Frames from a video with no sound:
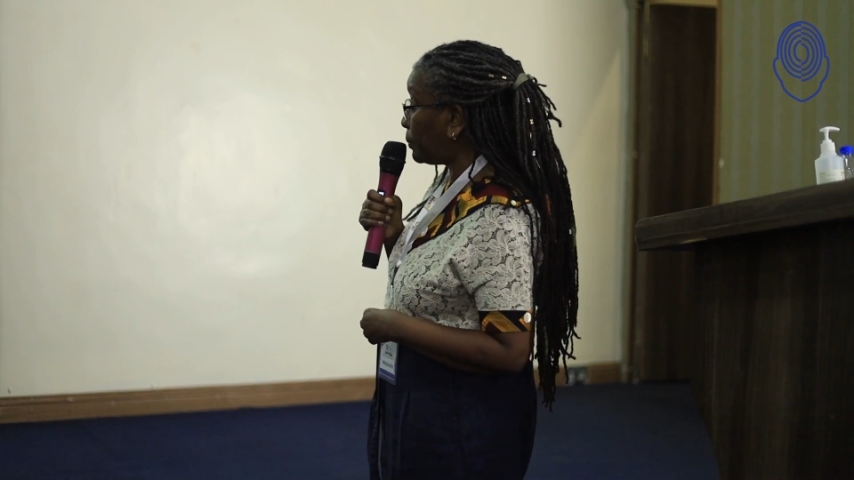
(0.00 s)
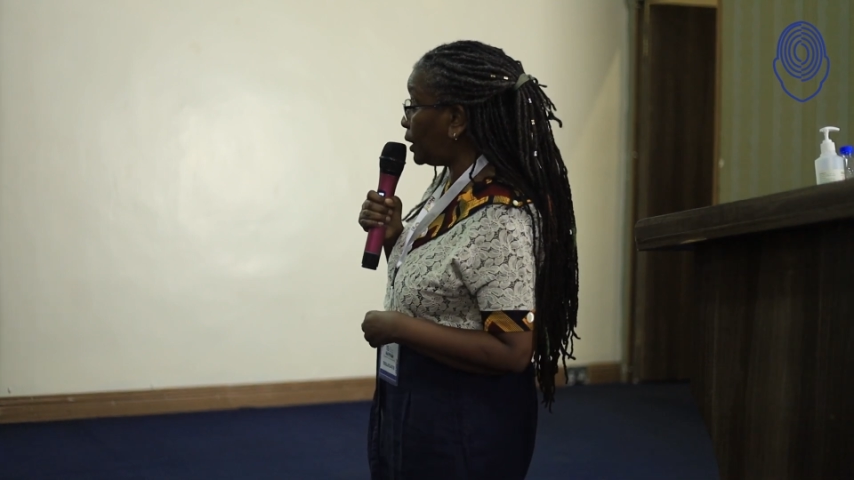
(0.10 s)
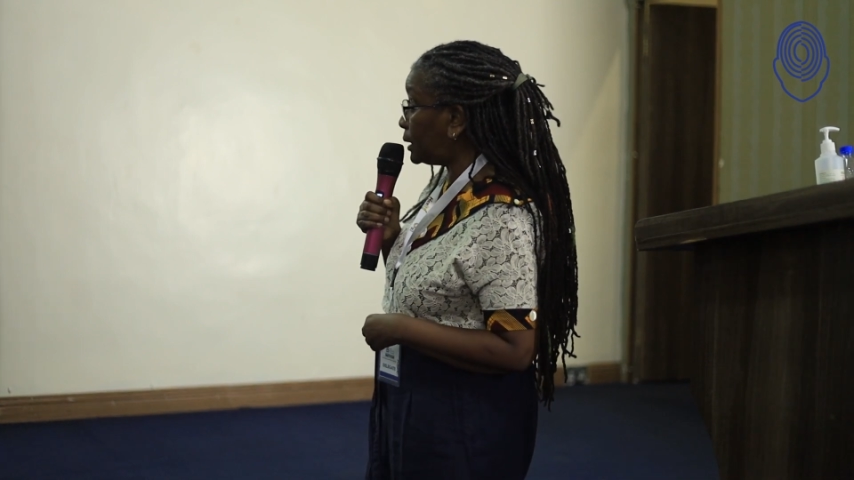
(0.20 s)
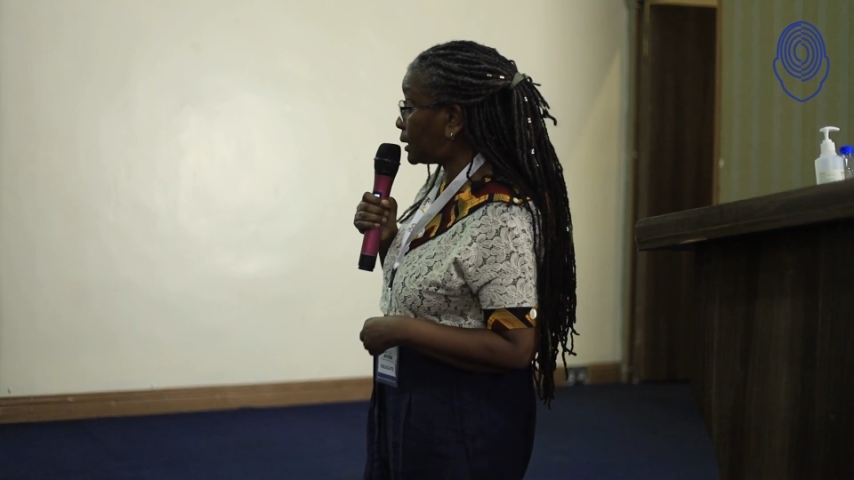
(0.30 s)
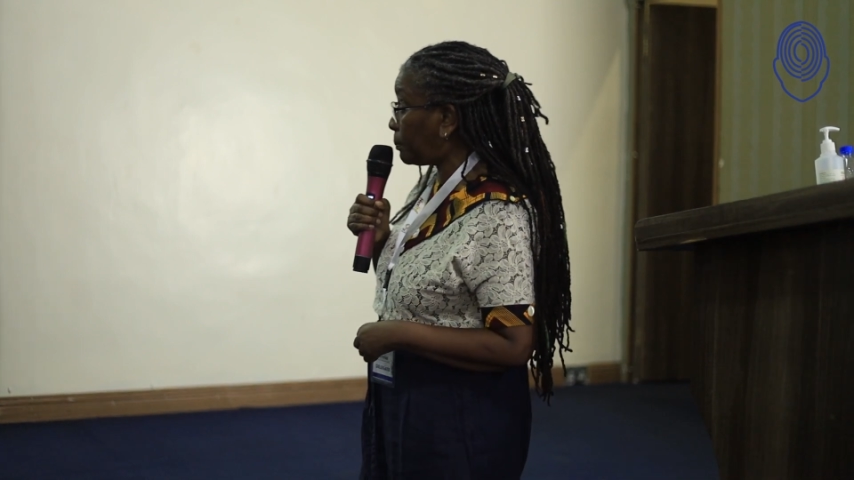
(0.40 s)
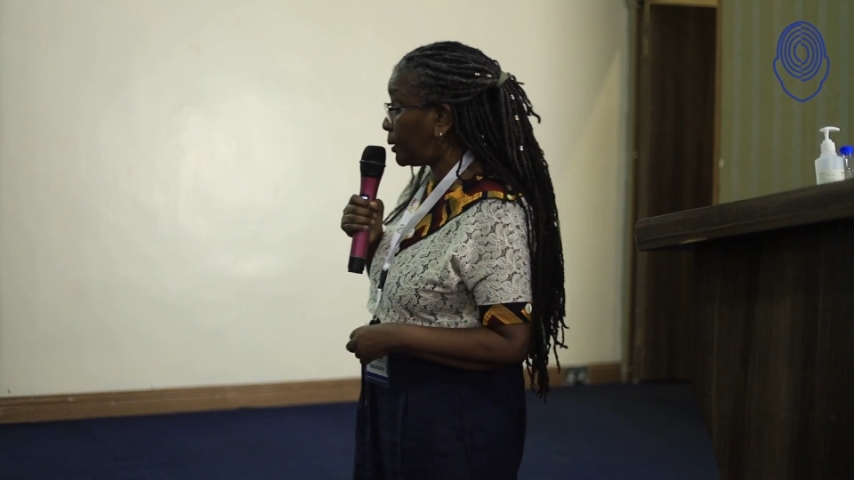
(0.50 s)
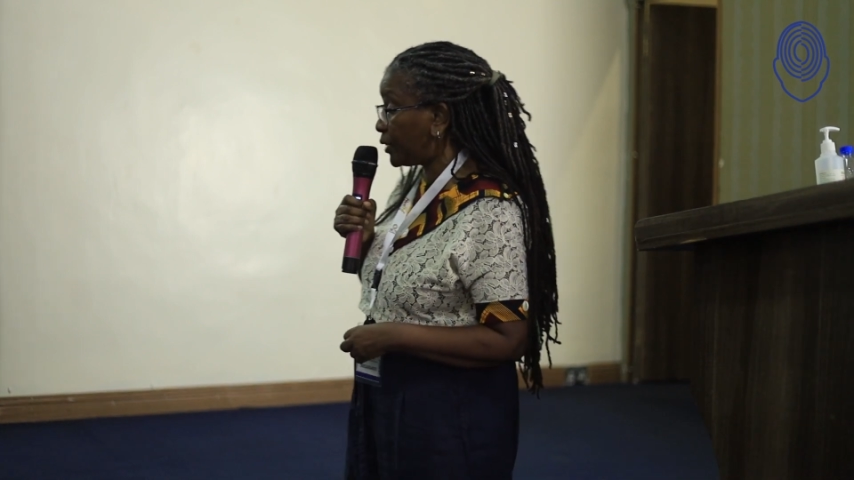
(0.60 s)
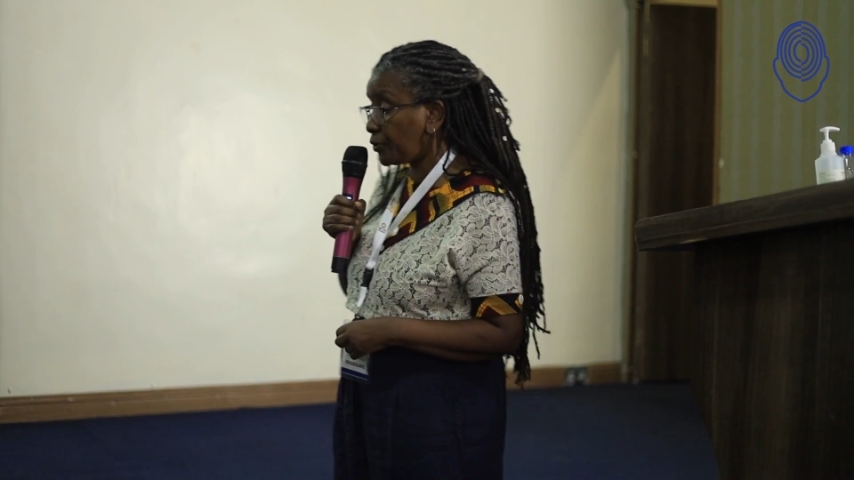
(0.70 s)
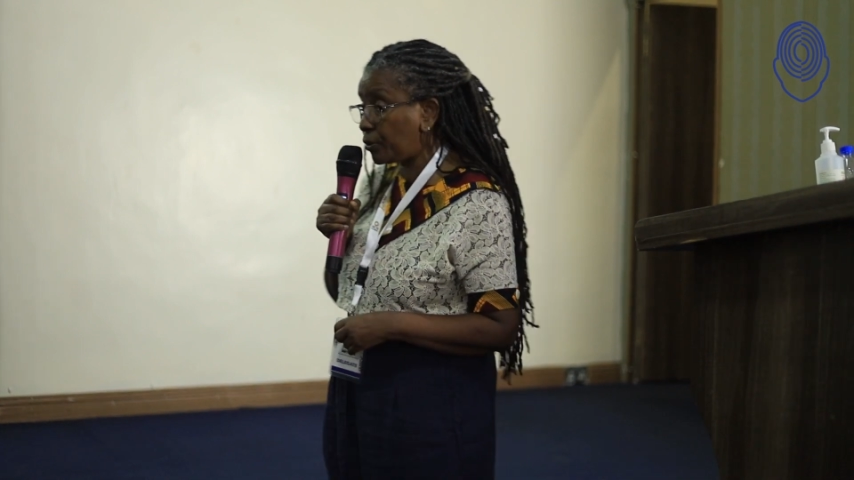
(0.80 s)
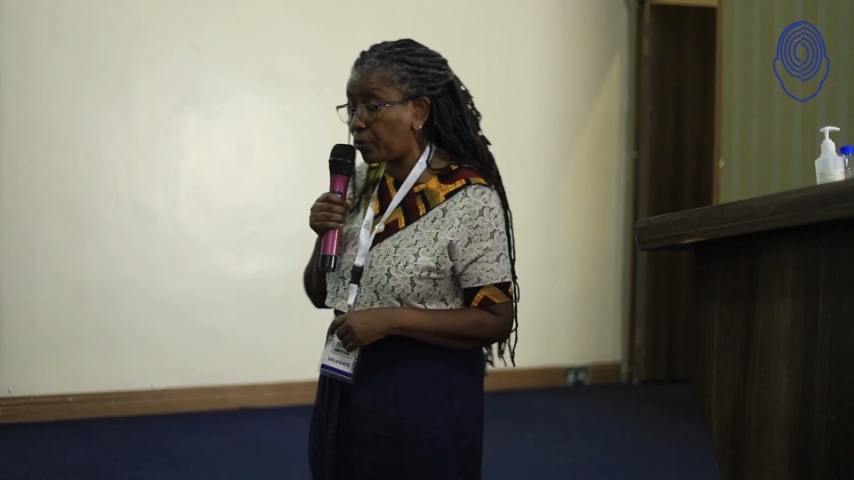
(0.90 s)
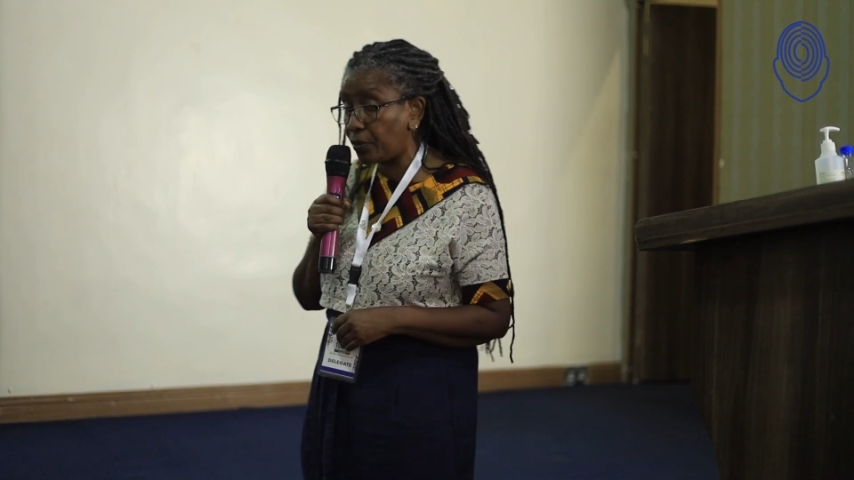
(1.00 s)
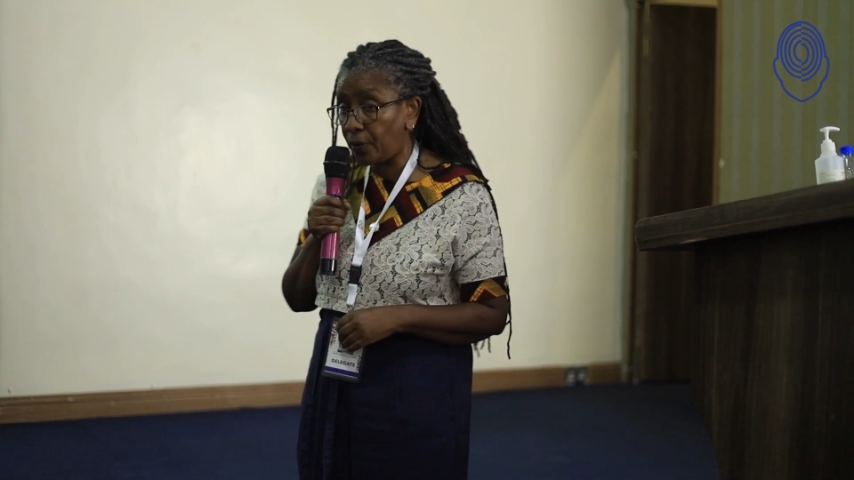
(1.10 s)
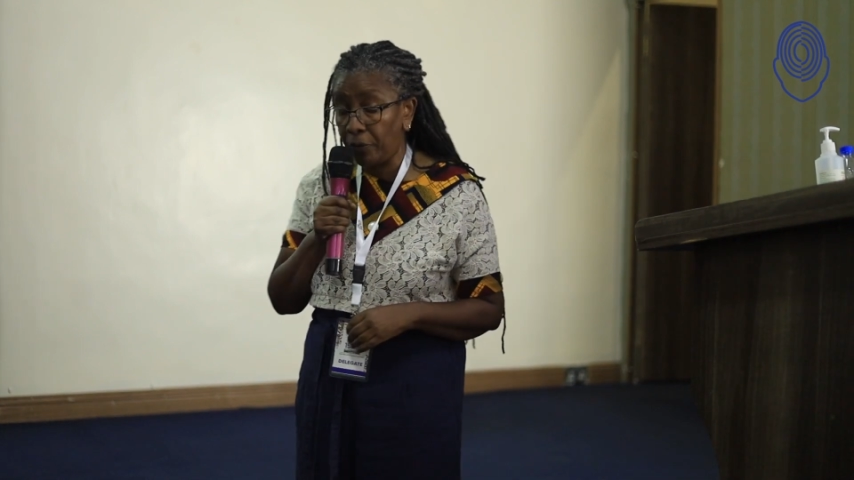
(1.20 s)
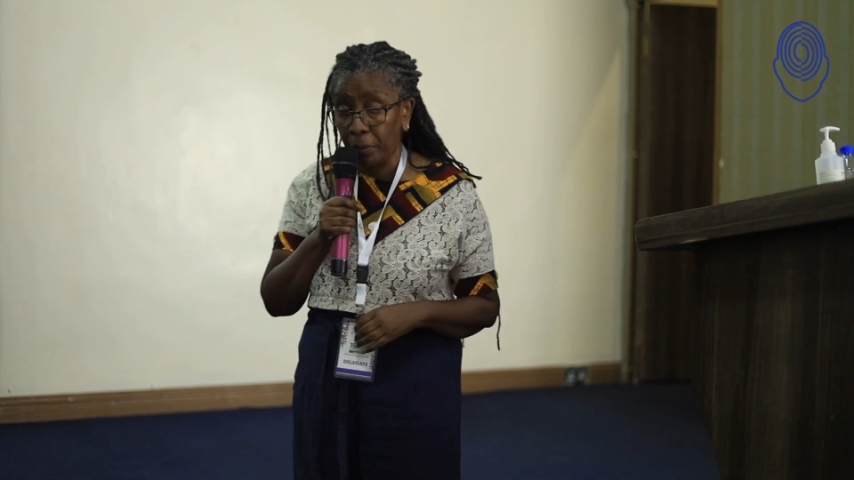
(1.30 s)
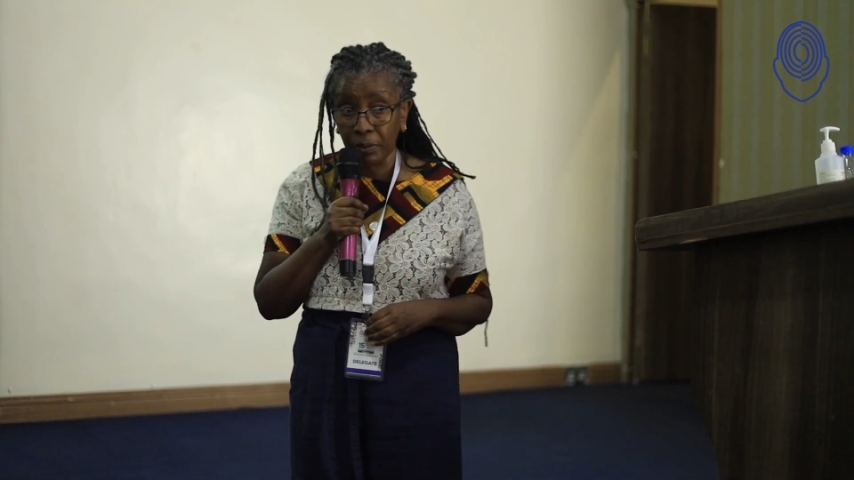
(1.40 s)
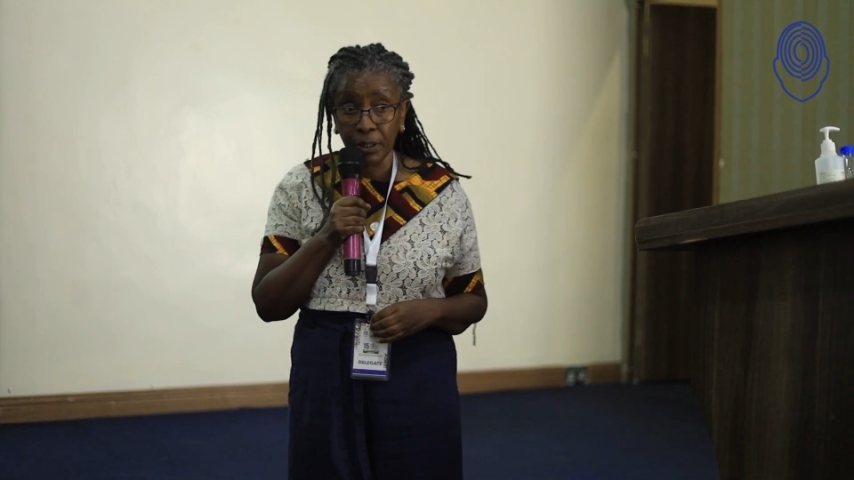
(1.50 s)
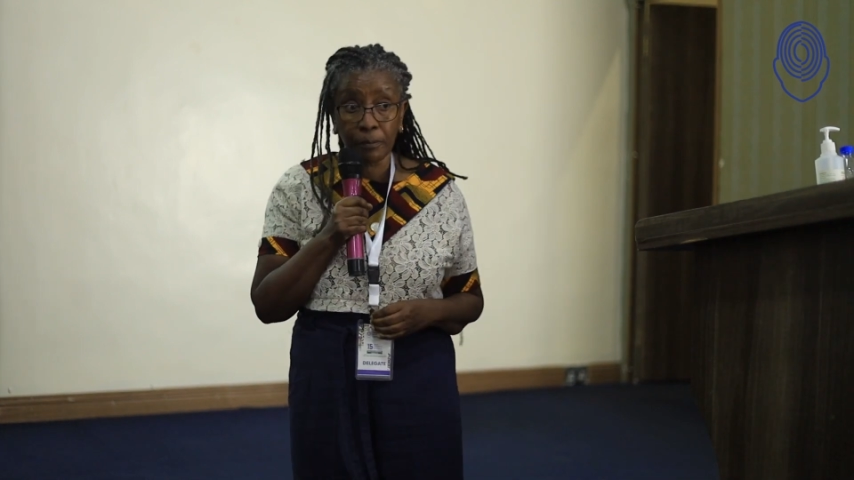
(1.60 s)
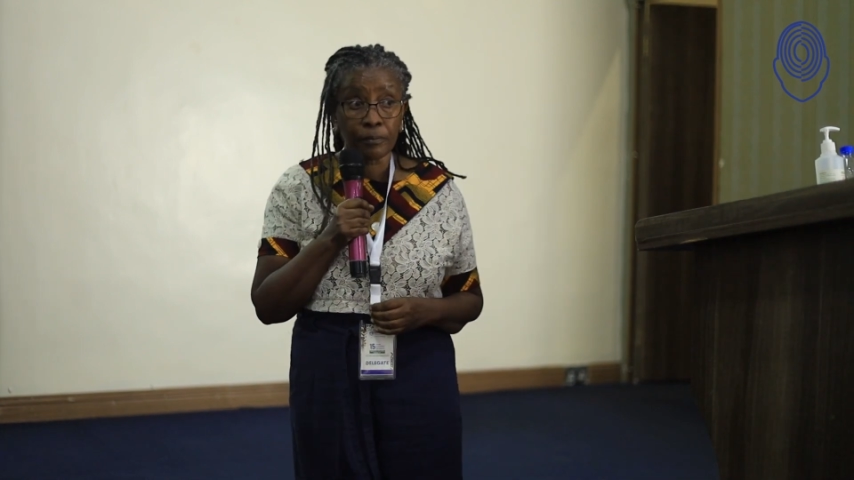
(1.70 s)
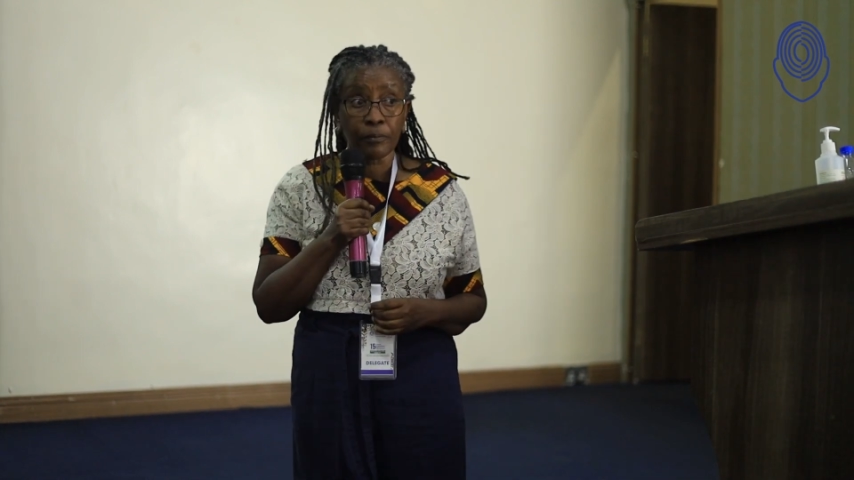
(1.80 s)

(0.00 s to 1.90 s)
interpersonal therapy,